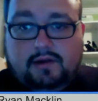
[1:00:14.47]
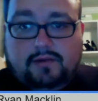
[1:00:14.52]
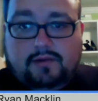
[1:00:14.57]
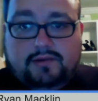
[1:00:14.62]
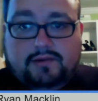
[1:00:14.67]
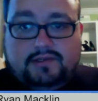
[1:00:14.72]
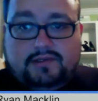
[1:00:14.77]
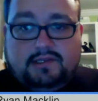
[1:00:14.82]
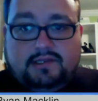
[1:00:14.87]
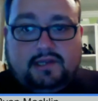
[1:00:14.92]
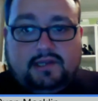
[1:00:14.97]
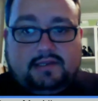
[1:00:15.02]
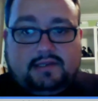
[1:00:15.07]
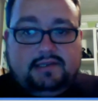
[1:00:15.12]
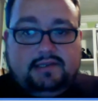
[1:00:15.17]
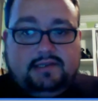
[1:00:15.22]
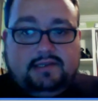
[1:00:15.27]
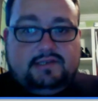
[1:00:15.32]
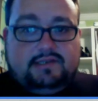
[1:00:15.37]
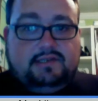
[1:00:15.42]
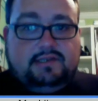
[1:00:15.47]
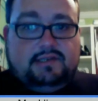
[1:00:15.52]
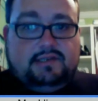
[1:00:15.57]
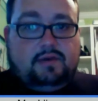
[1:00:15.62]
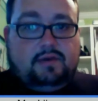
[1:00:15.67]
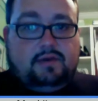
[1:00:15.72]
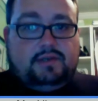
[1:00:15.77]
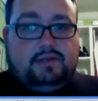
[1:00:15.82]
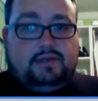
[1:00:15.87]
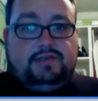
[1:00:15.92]
I will select this
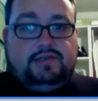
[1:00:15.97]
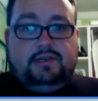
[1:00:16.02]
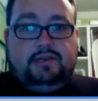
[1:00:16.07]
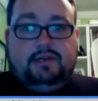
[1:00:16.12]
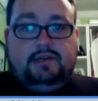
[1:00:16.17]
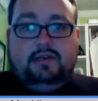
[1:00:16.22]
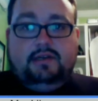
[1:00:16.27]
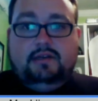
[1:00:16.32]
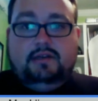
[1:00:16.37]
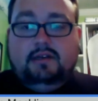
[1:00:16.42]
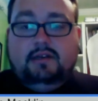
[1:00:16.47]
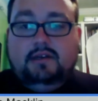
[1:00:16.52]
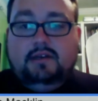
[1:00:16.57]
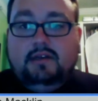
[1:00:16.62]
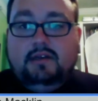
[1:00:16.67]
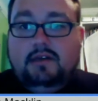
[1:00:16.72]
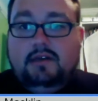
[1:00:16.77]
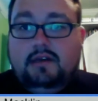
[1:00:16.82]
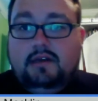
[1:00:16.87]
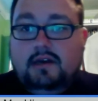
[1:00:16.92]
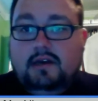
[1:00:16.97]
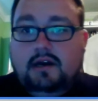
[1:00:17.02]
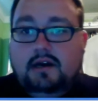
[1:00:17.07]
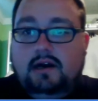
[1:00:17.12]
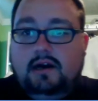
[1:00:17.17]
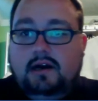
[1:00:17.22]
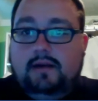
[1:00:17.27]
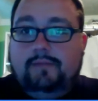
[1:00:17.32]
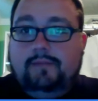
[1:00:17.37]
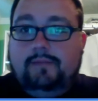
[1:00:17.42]
question.
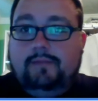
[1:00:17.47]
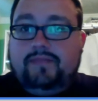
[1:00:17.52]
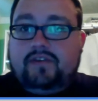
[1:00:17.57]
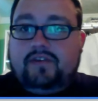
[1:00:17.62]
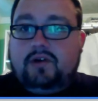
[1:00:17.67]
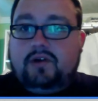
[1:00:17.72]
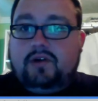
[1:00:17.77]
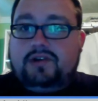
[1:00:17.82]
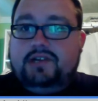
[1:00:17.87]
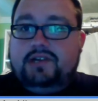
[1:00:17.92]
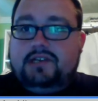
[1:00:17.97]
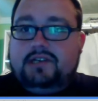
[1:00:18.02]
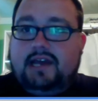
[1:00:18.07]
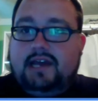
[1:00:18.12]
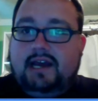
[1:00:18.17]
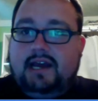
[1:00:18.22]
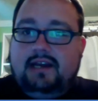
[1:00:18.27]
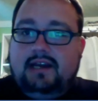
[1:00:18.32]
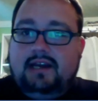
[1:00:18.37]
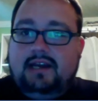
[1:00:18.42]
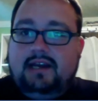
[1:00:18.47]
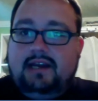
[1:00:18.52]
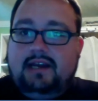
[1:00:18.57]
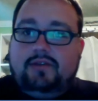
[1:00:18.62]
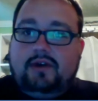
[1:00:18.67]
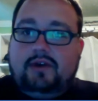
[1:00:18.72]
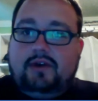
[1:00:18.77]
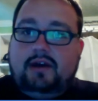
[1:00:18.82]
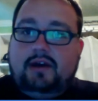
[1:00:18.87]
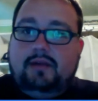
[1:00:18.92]
So the question is, I hadn't even
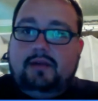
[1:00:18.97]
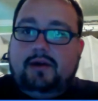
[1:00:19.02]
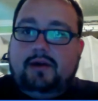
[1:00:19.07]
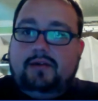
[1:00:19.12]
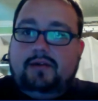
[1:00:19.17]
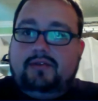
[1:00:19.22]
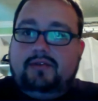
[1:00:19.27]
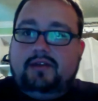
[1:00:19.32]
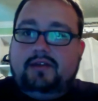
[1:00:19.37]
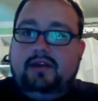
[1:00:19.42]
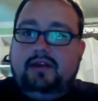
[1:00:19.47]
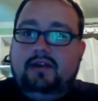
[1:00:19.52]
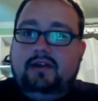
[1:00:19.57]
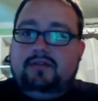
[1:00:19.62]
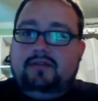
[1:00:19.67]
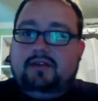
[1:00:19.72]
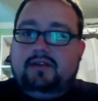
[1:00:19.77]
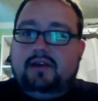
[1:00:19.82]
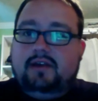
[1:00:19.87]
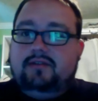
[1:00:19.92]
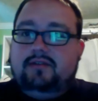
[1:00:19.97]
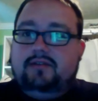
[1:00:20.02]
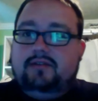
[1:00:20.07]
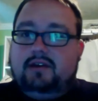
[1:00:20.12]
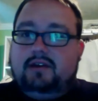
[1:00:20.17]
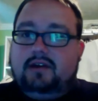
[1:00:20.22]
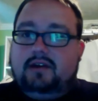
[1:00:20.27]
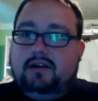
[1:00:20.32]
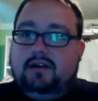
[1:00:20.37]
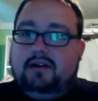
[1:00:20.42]
thought about these as
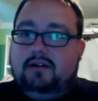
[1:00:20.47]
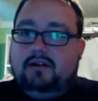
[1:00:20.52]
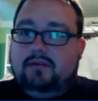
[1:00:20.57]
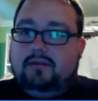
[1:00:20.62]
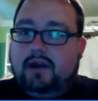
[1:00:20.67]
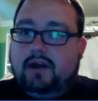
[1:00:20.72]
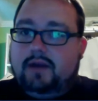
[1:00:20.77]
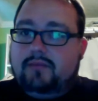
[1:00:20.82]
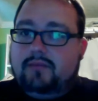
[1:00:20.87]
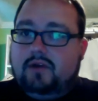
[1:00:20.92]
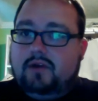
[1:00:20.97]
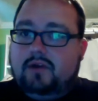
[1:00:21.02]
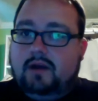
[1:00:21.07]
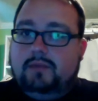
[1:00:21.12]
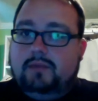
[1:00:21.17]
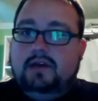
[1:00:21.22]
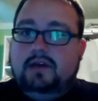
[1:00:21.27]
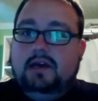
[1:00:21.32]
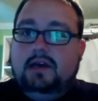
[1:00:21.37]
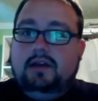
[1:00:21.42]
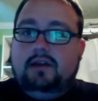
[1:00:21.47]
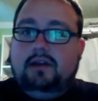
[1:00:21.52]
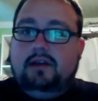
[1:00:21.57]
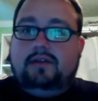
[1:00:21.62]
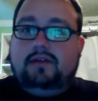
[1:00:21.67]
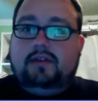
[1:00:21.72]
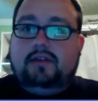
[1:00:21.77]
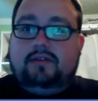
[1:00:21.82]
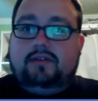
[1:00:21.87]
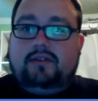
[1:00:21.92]
a writing prompt. Do you
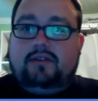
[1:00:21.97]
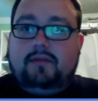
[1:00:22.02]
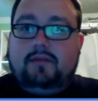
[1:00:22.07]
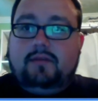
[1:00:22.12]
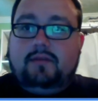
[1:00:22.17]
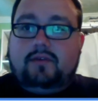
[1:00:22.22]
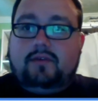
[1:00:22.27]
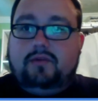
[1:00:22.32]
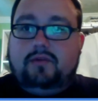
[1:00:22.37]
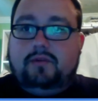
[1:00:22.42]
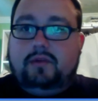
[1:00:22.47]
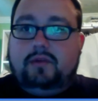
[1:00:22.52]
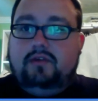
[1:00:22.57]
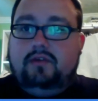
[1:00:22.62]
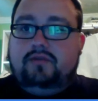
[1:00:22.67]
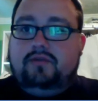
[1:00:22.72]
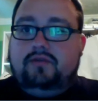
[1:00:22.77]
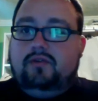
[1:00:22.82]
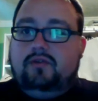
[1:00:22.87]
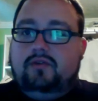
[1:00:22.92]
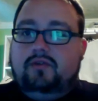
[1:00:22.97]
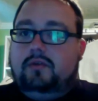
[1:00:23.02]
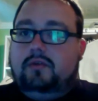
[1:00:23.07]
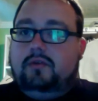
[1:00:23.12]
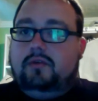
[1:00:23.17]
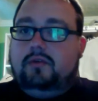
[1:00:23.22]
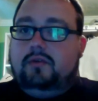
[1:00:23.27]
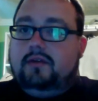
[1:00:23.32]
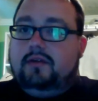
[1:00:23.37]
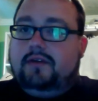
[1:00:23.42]
think the same grid would be useful or a
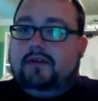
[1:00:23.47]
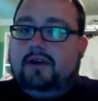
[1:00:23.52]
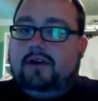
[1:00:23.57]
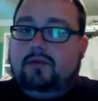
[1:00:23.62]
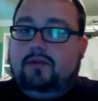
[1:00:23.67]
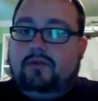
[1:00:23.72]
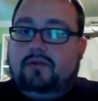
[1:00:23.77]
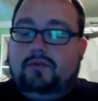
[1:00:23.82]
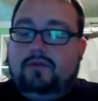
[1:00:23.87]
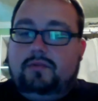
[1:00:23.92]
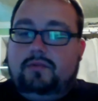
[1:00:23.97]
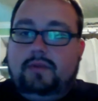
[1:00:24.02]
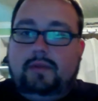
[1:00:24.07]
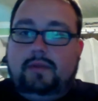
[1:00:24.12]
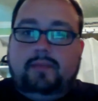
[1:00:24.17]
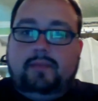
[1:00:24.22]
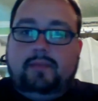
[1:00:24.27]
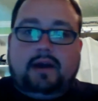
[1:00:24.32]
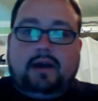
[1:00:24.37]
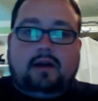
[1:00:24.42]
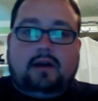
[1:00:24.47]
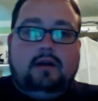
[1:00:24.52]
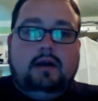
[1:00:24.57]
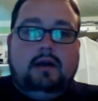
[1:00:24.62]
modified one would be better?